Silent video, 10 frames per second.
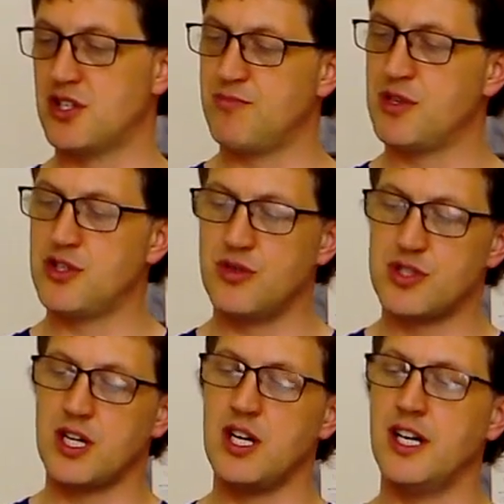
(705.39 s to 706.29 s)
produce
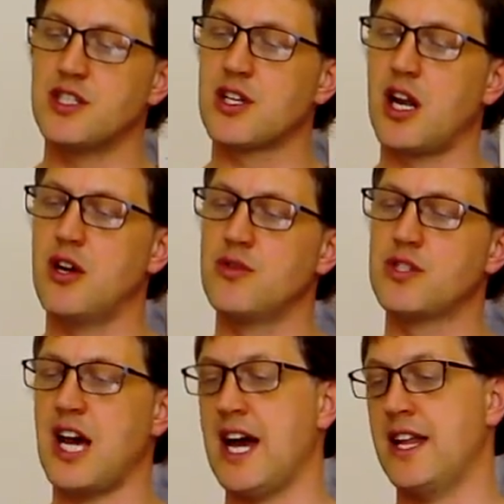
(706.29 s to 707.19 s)
a nice closed
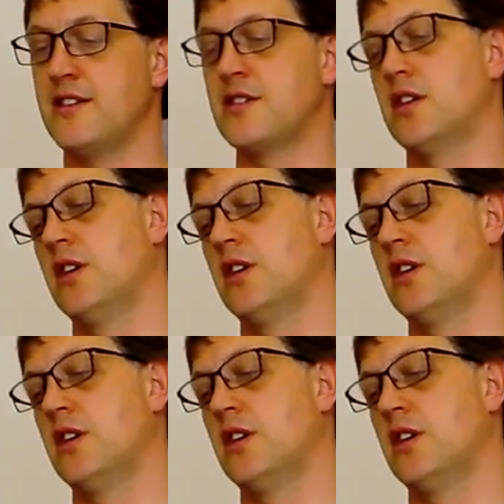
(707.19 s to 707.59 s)
hand,